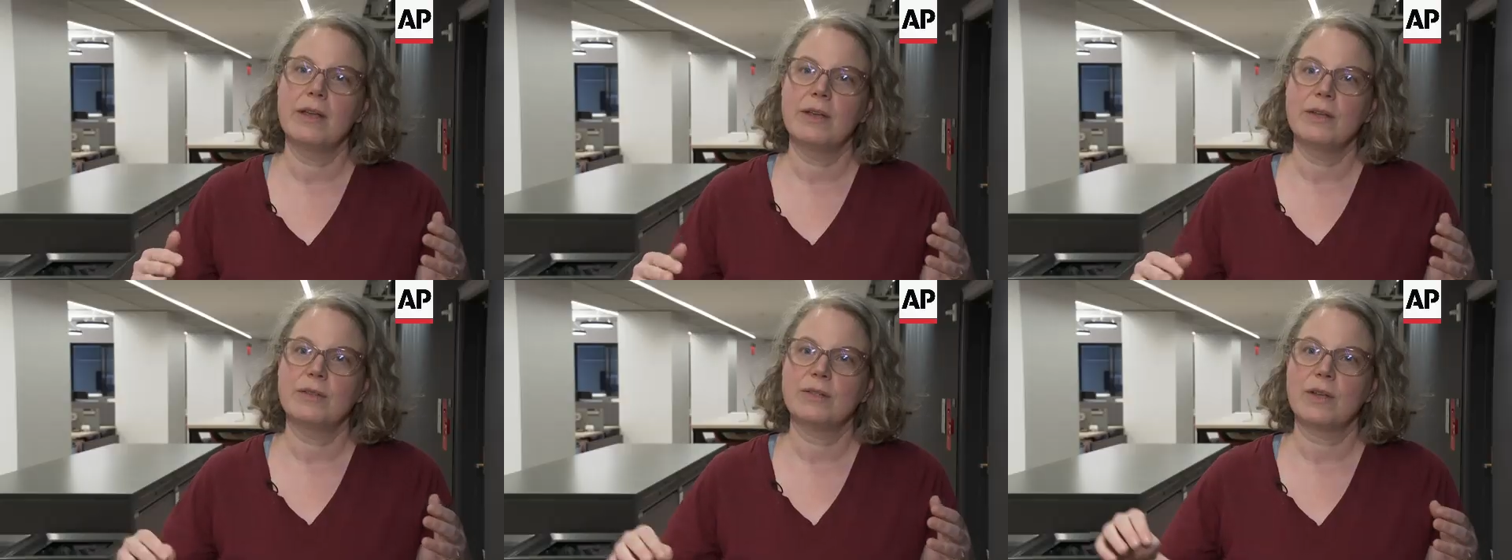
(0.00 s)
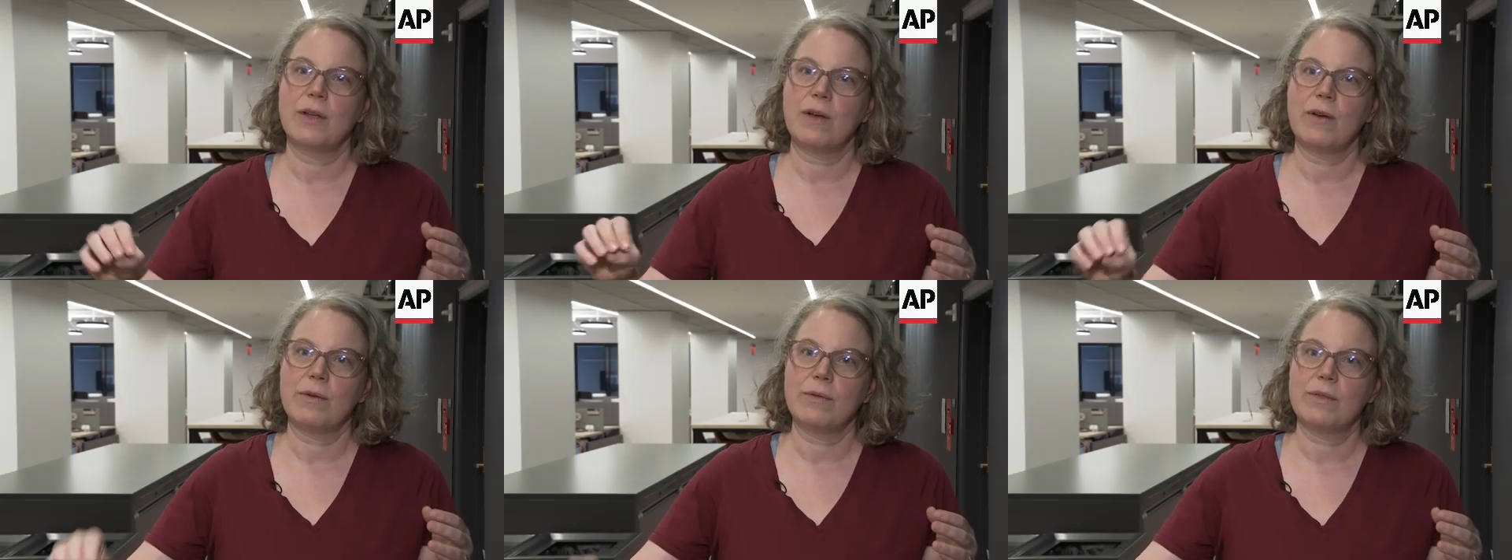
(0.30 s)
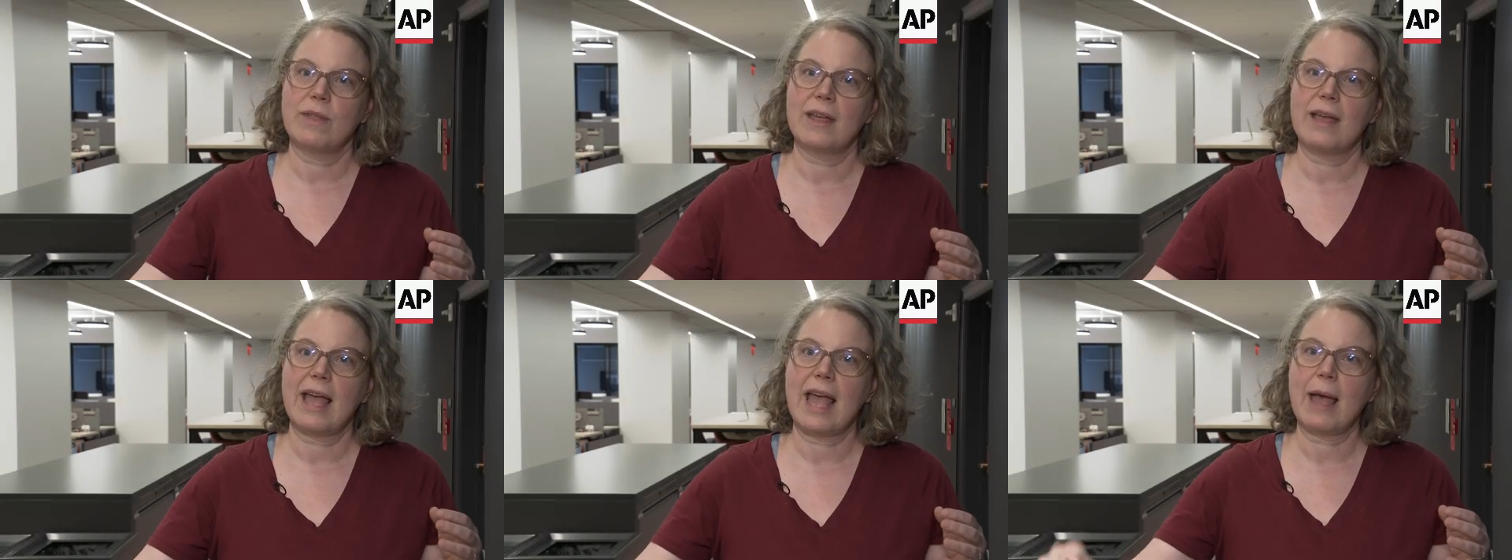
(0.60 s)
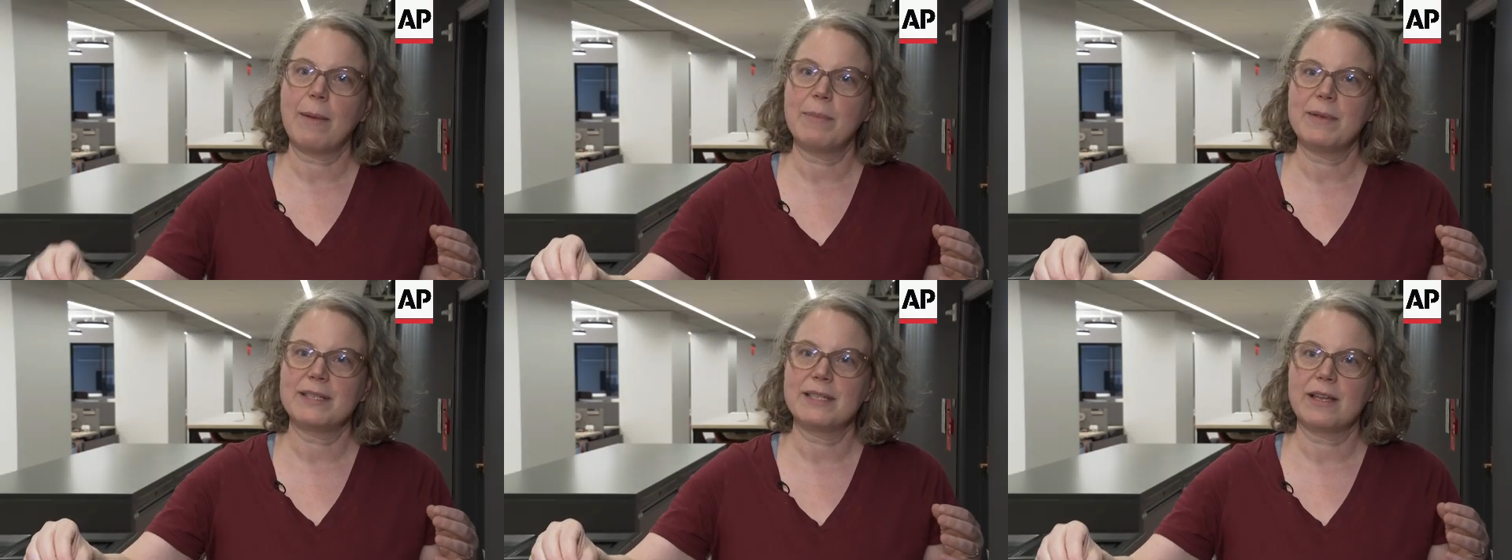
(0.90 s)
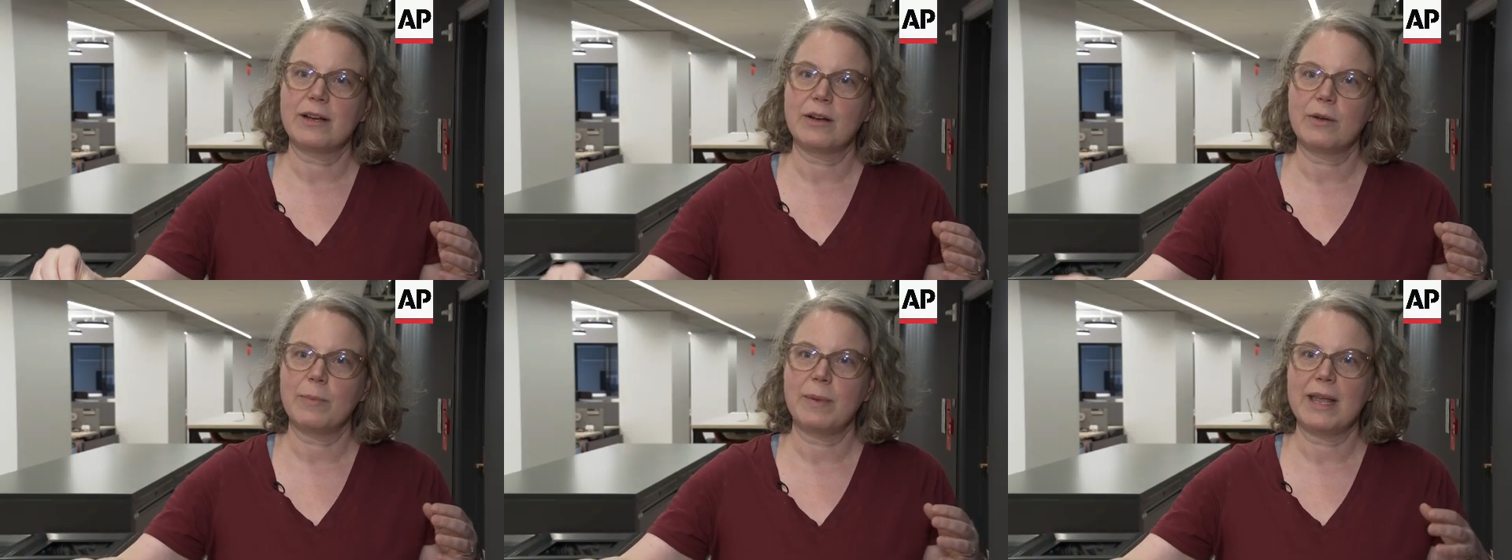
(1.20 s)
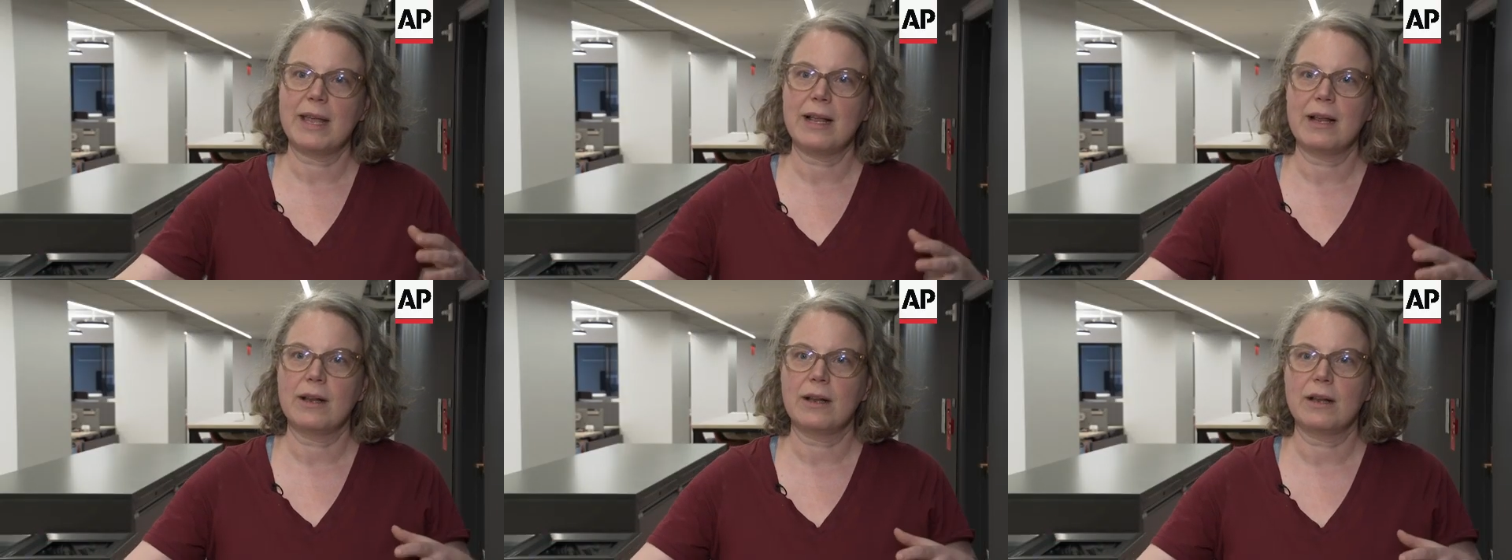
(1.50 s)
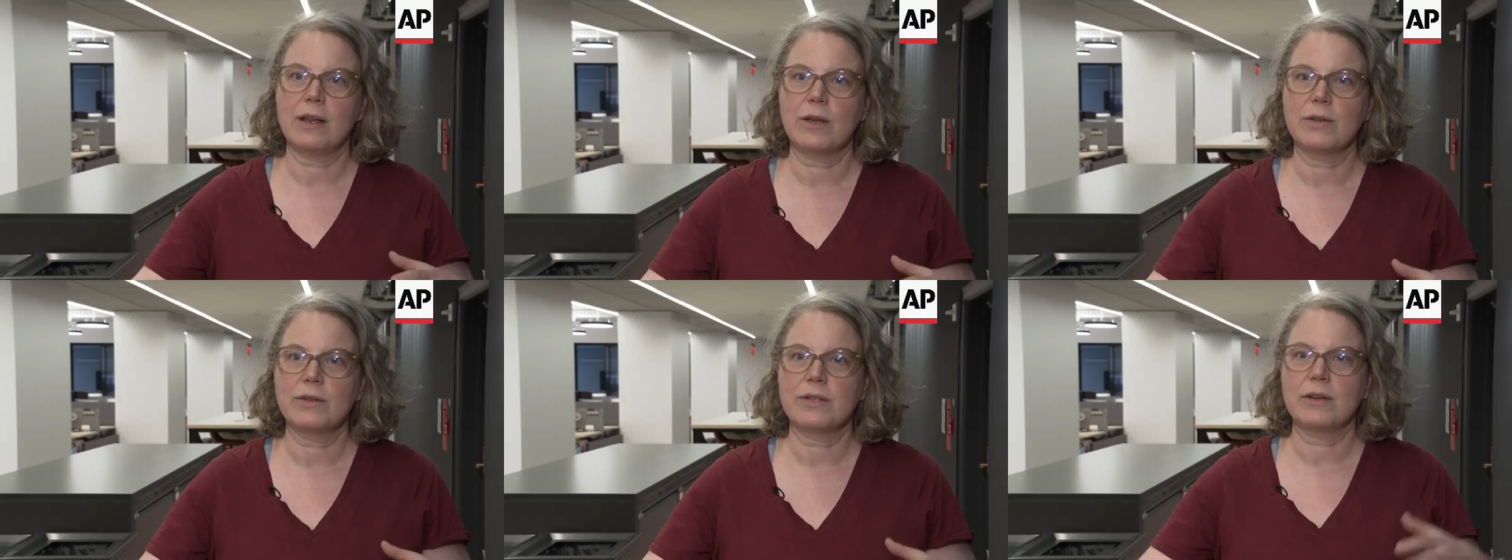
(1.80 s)
So the epicenter being
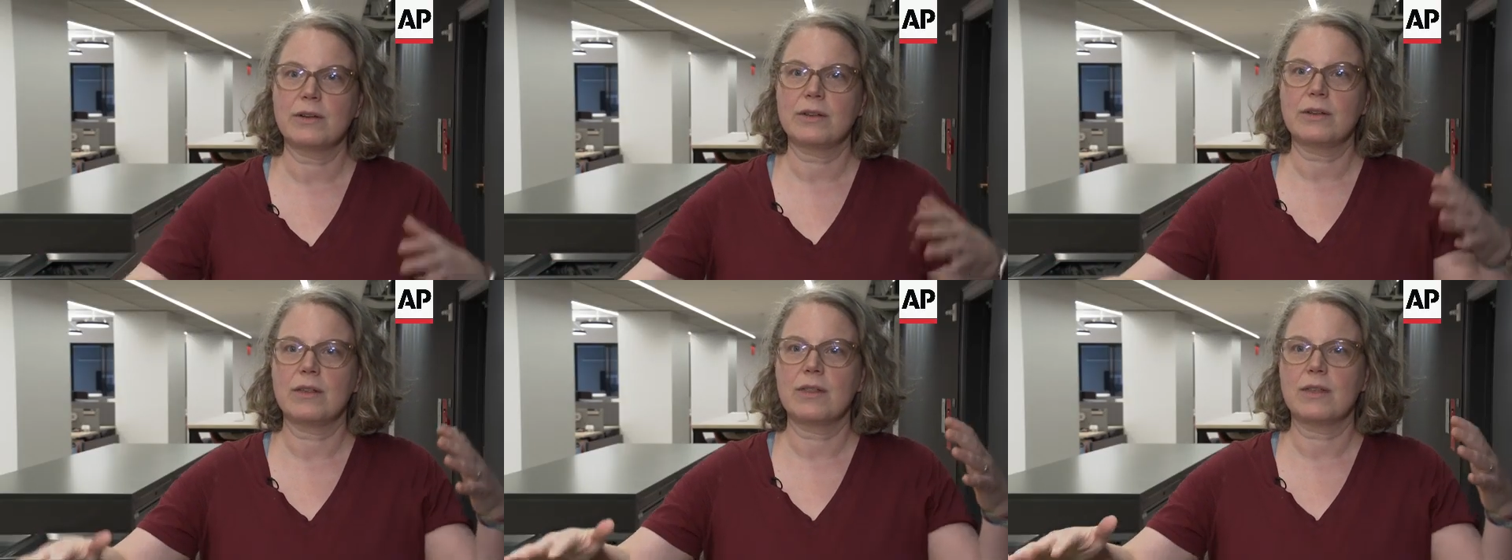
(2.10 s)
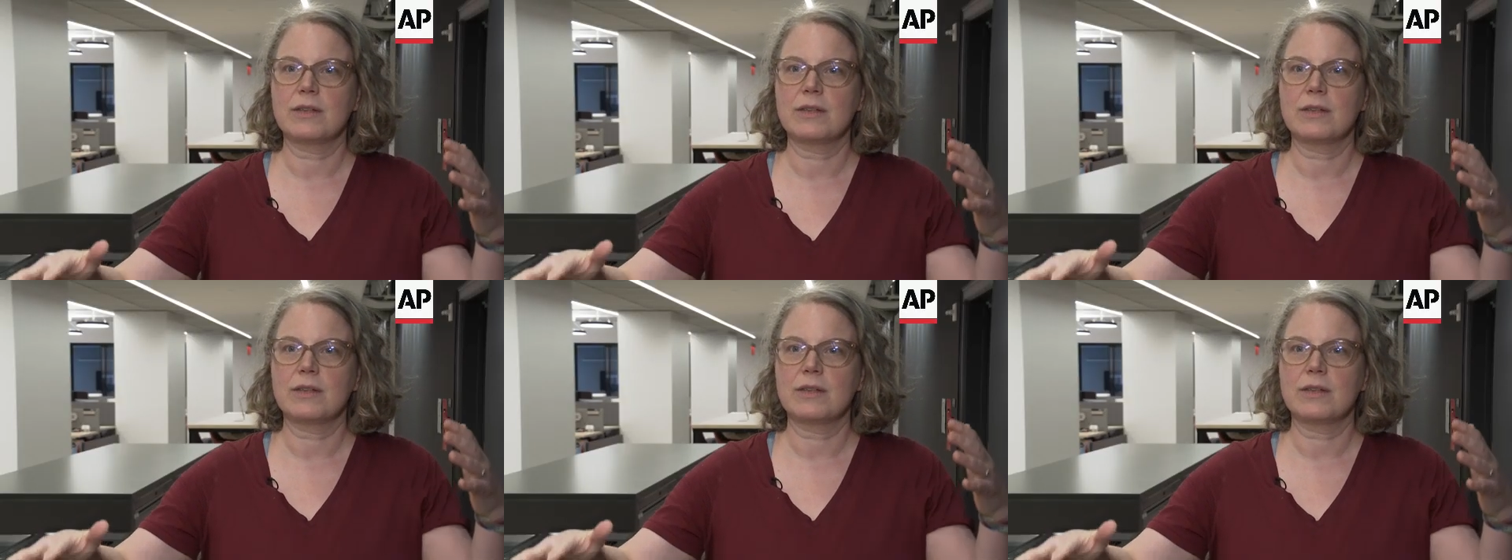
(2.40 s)
closer to